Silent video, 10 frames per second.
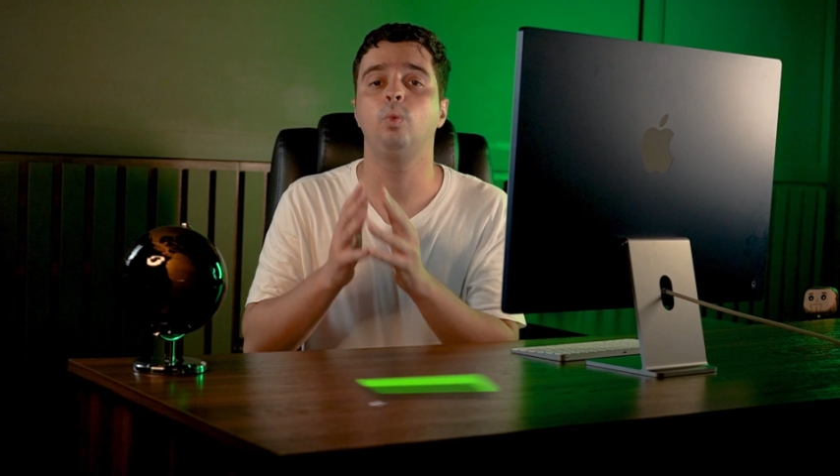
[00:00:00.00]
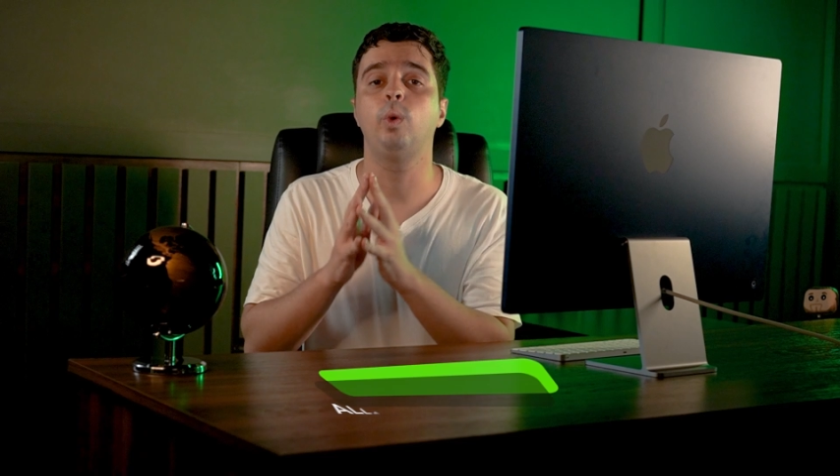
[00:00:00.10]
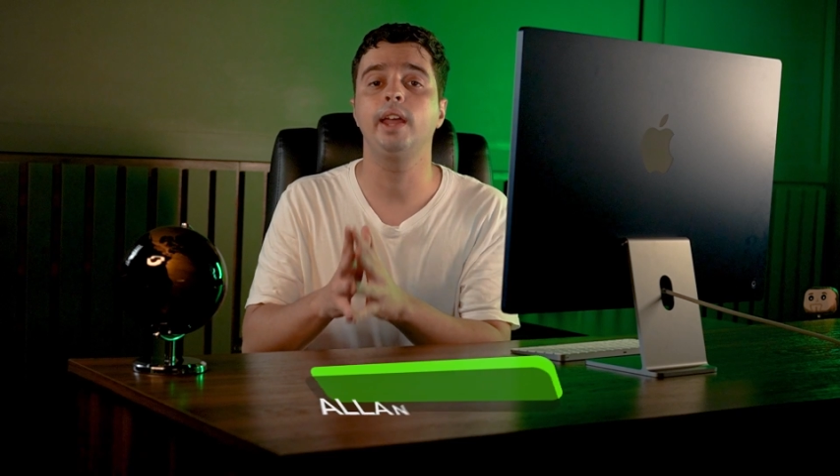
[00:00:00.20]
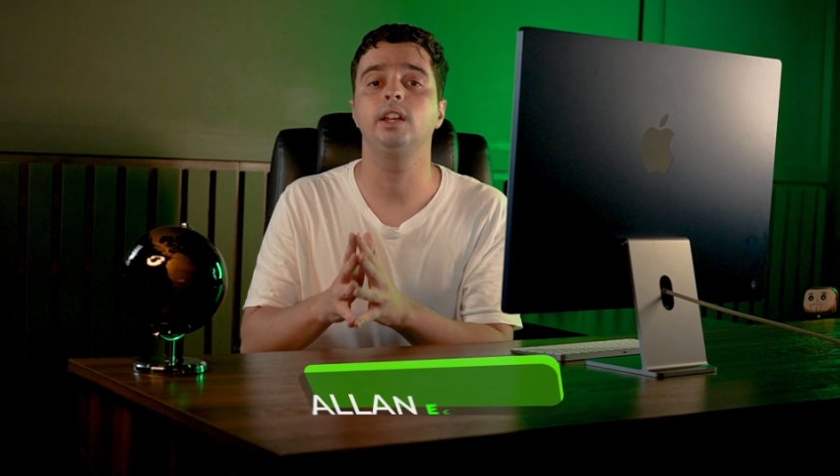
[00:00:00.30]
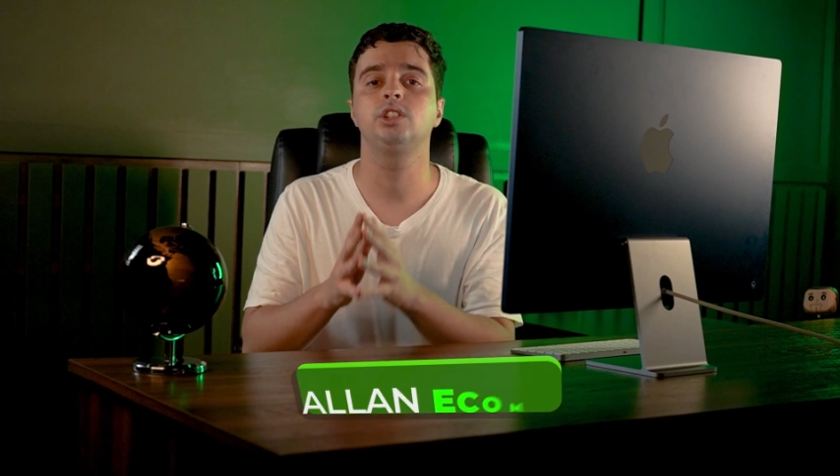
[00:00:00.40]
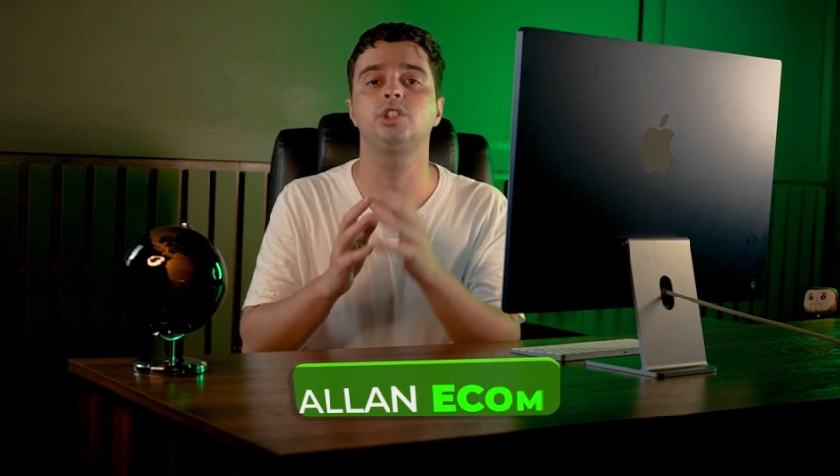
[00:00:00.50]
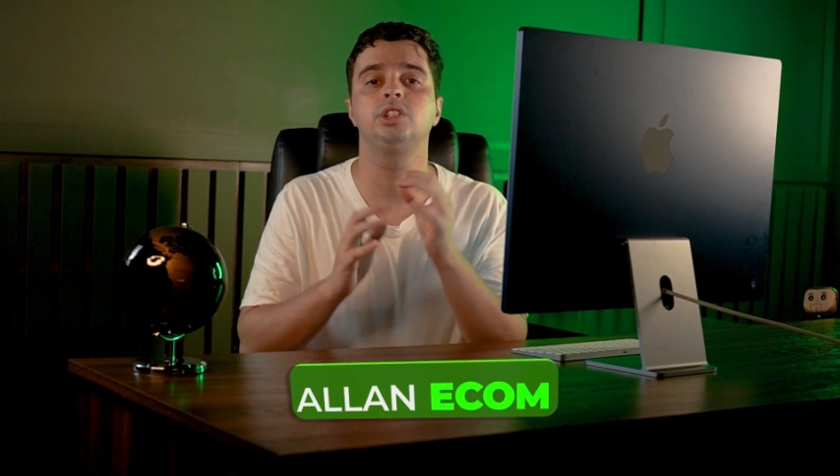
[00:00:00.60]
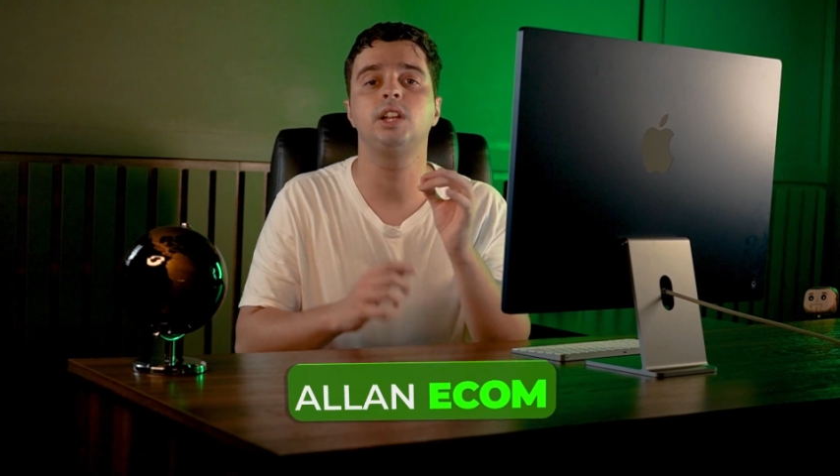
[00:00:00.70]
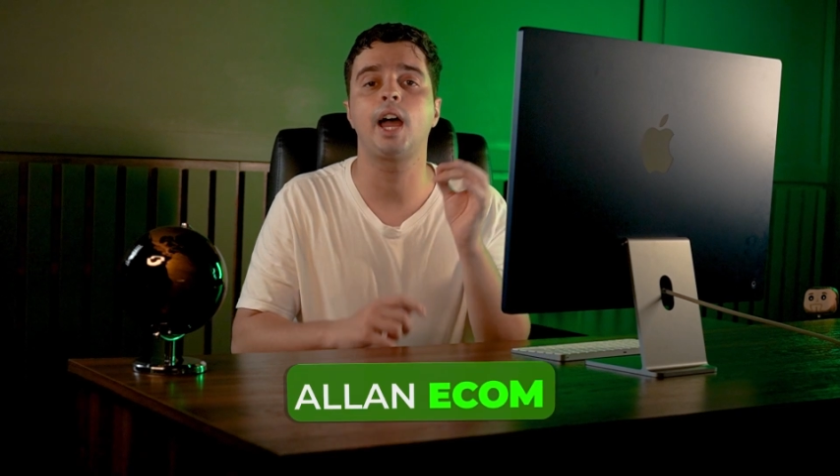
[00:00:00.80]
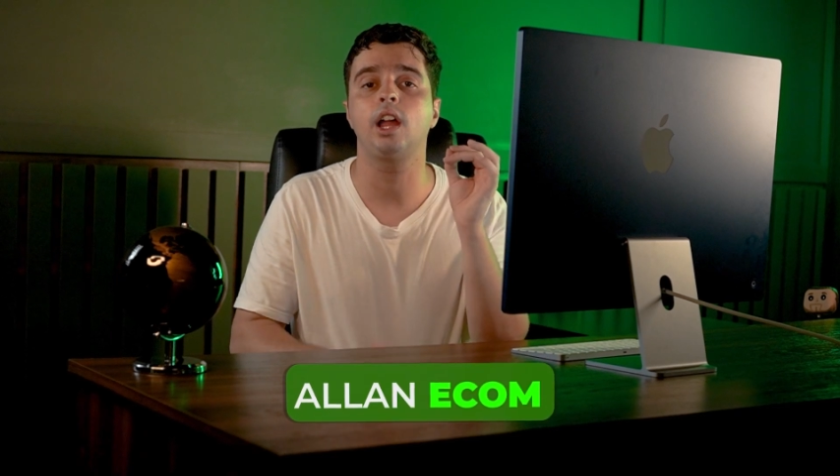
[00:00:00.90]
When
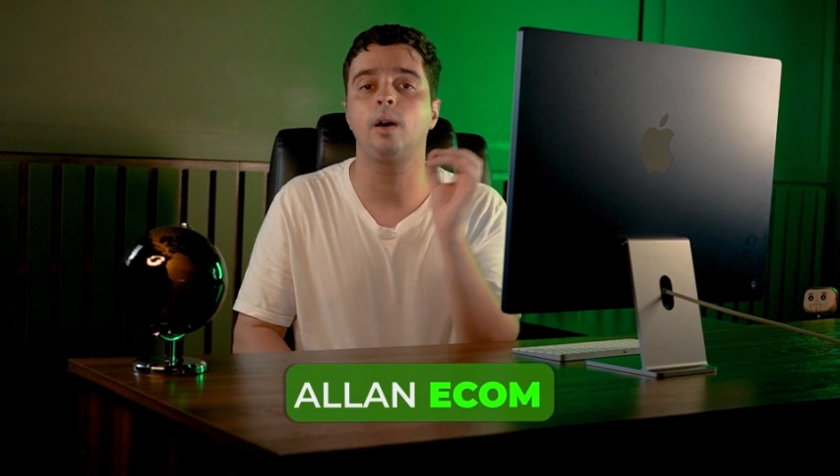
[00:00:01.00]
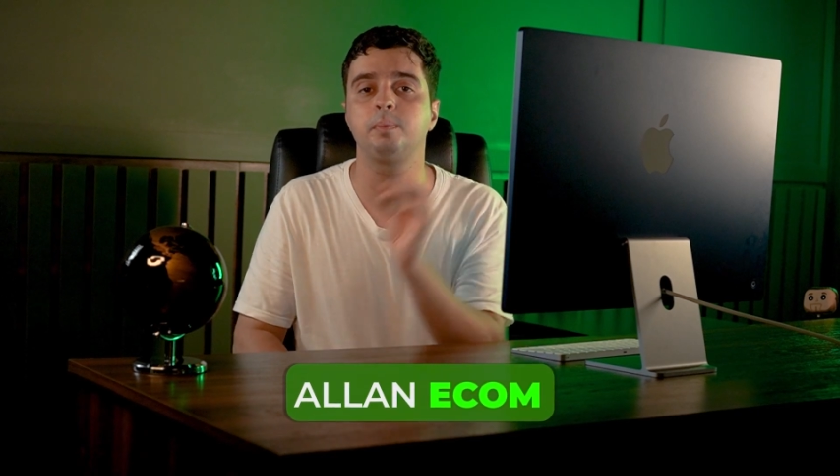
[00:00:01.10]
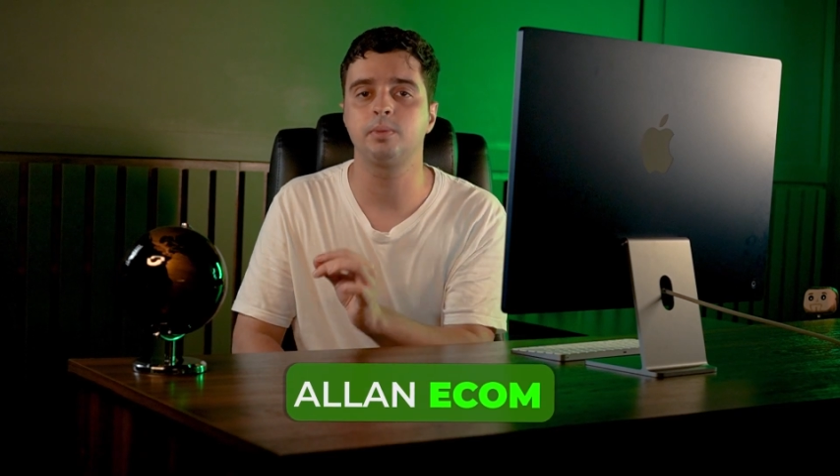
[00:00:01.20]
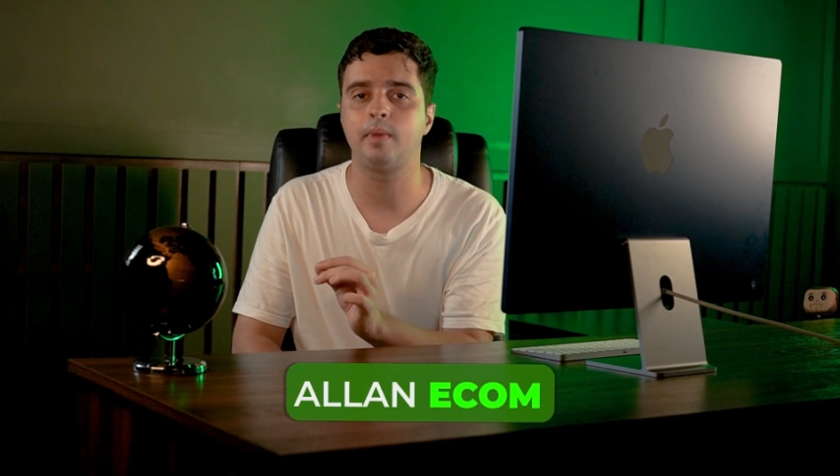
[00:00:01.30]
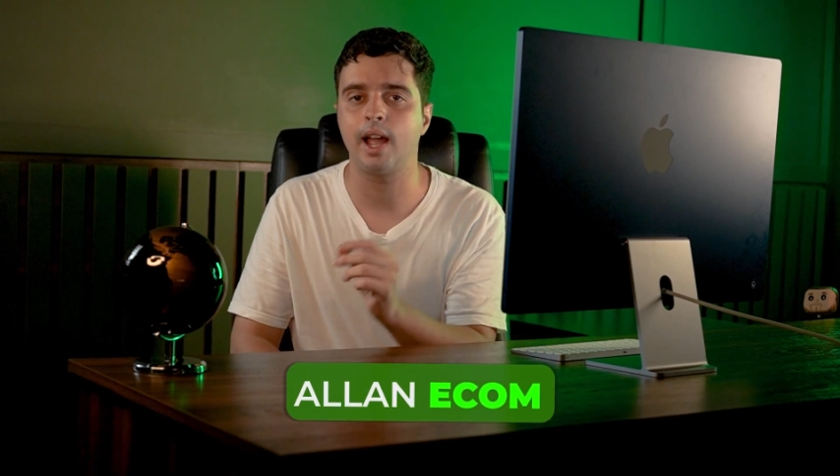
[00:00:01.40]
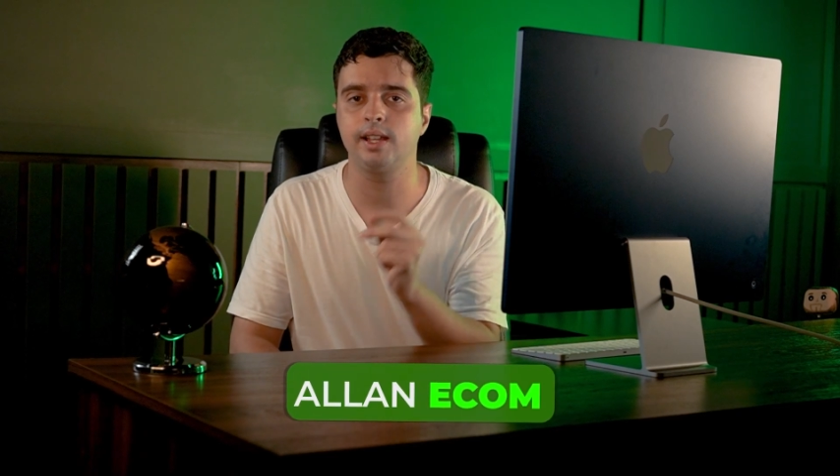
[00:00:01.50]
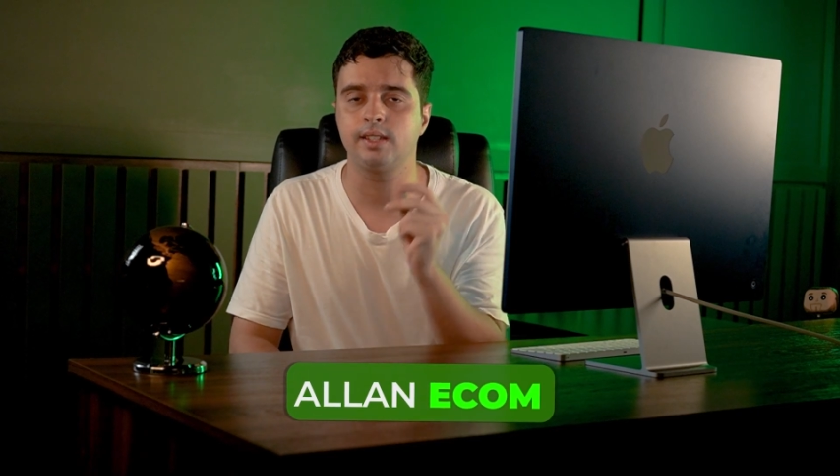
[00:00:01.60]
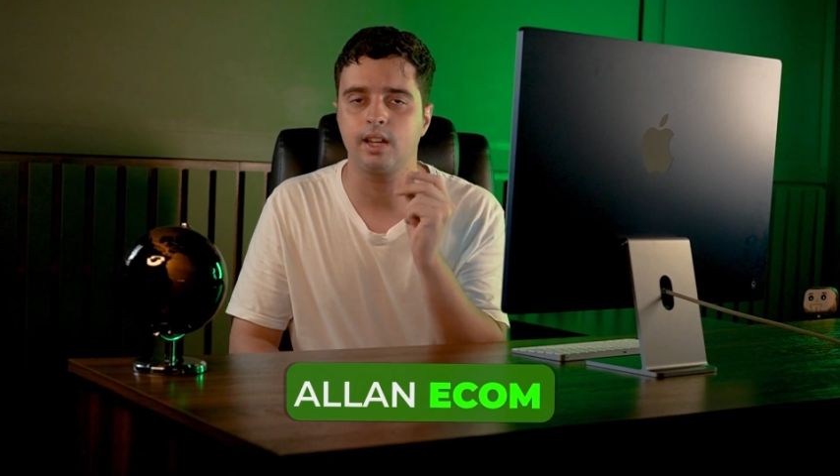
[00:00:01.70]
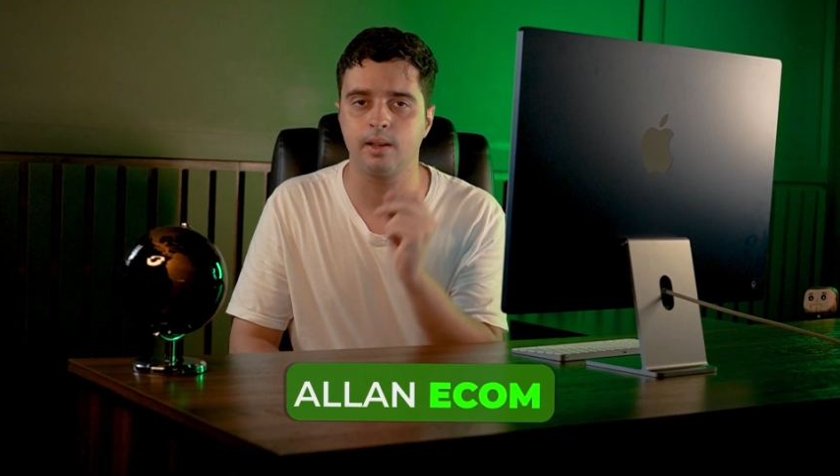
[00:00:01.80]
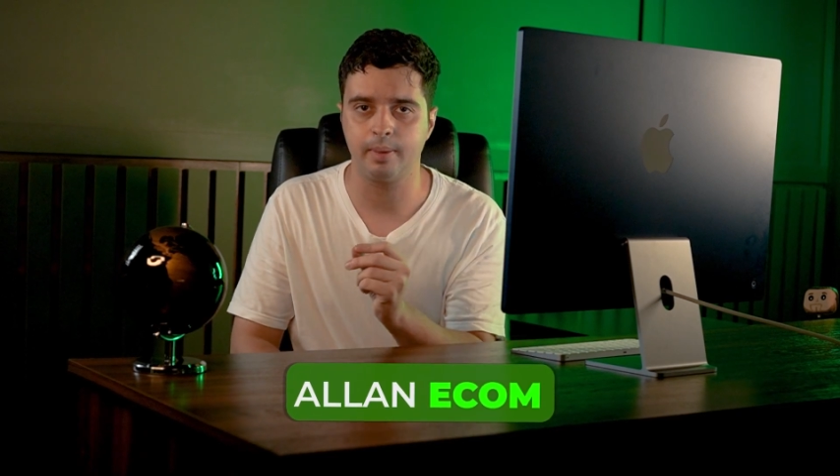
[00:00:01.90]
should I optimize
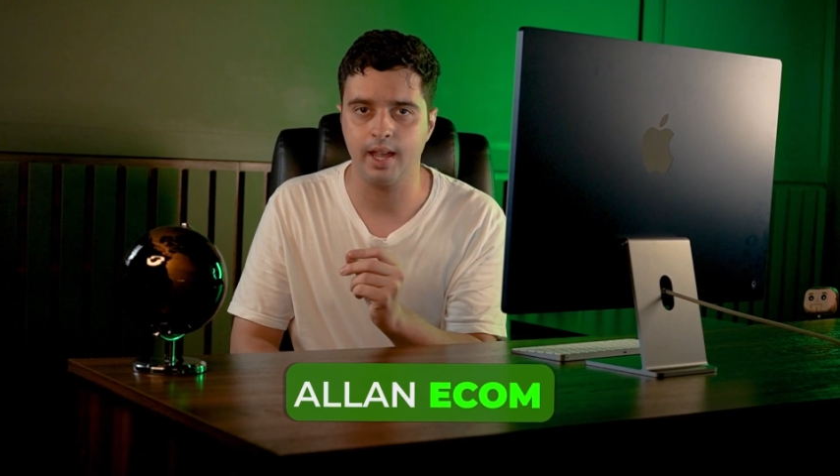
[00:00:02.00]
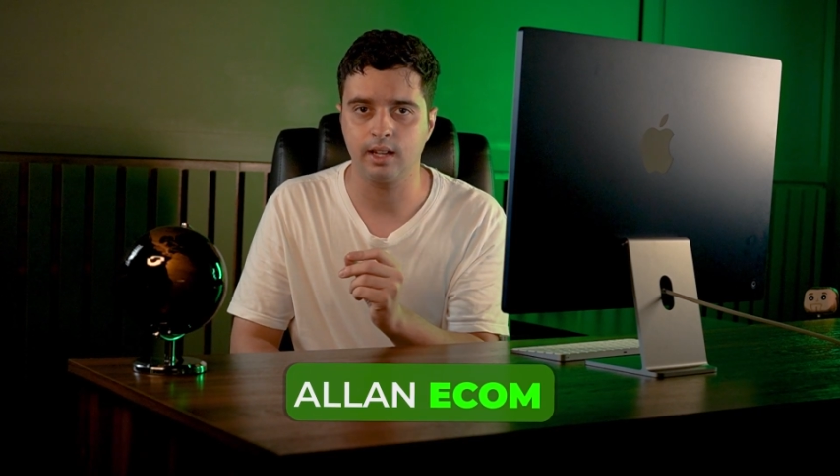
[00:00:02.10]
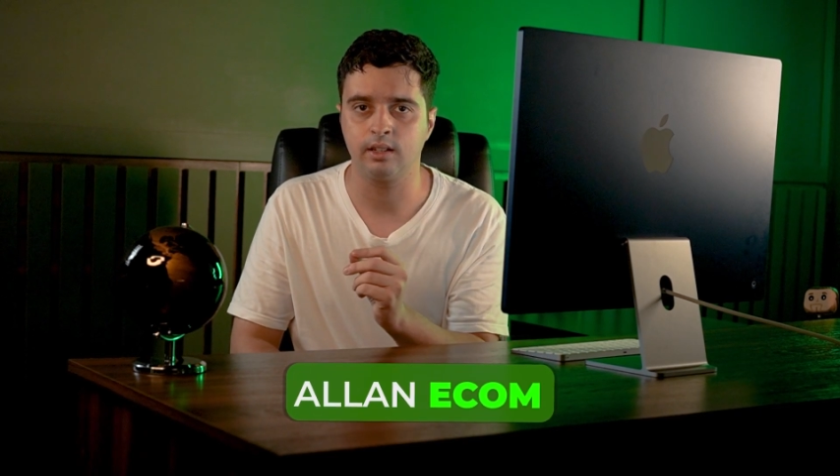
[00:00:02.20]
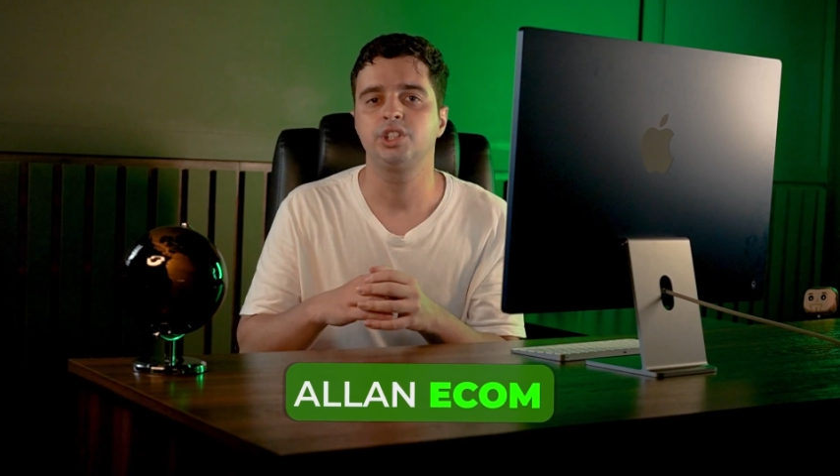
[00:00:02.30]
a campaign?